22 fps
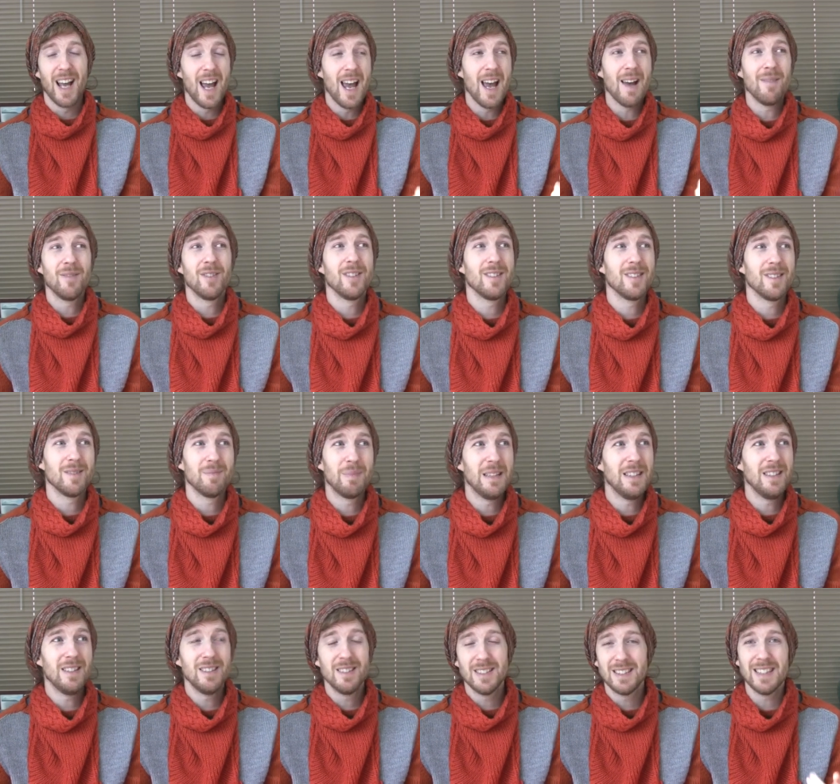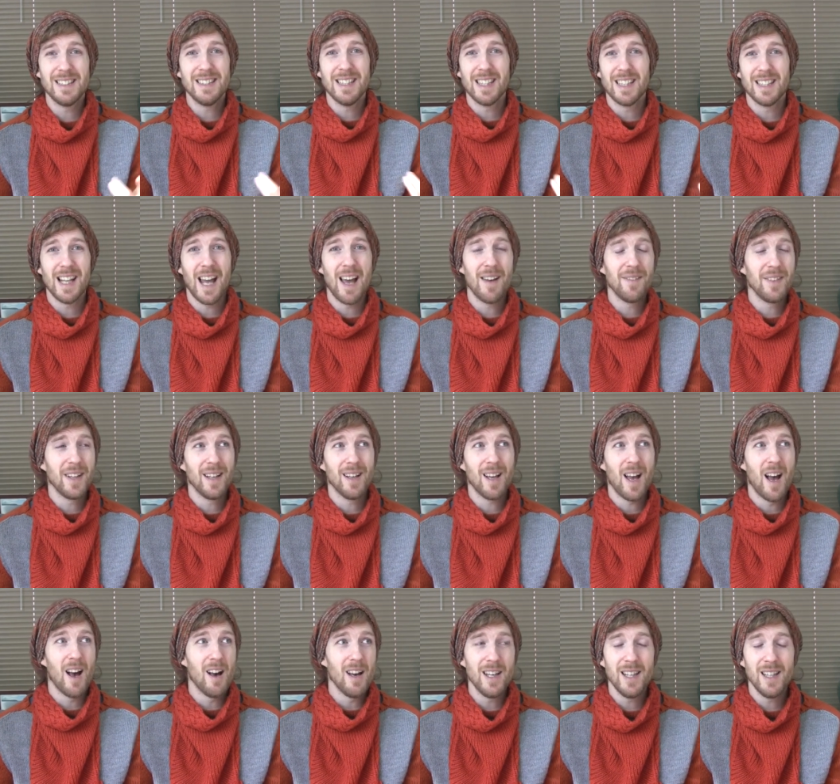I haven't been sitting and having
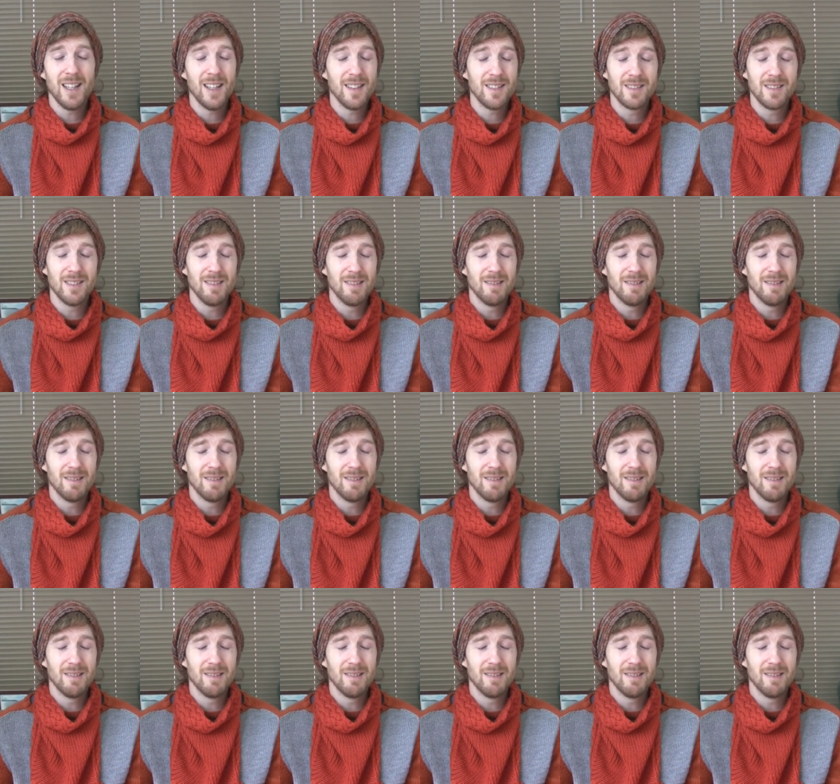high